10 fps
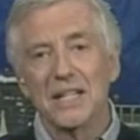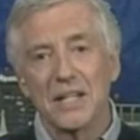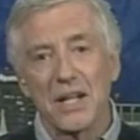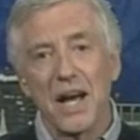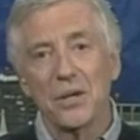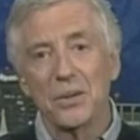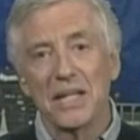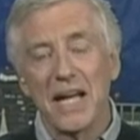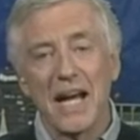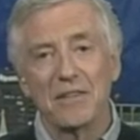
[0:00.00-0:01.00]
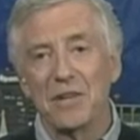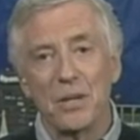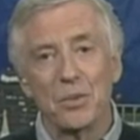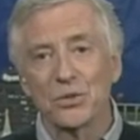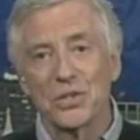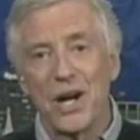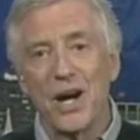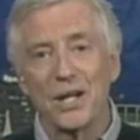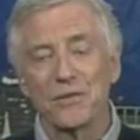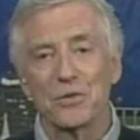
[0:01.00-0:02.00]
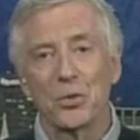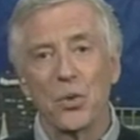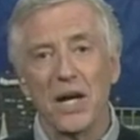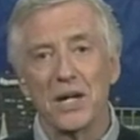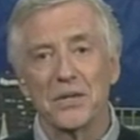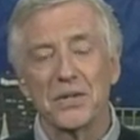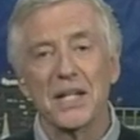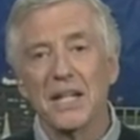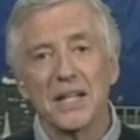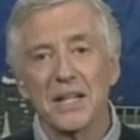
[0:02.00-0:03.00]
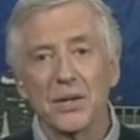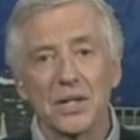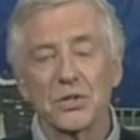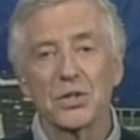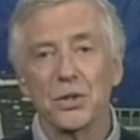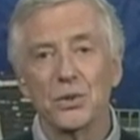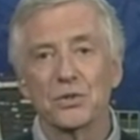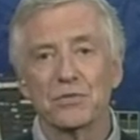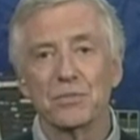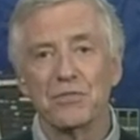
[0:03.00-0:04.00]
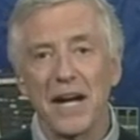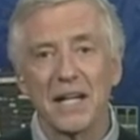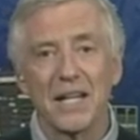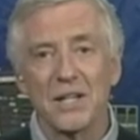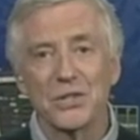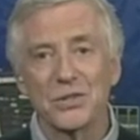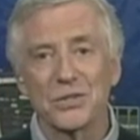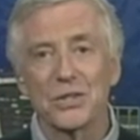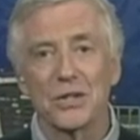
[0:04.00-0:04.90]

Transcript: that not only have almost all of the wealth, they're excused from violations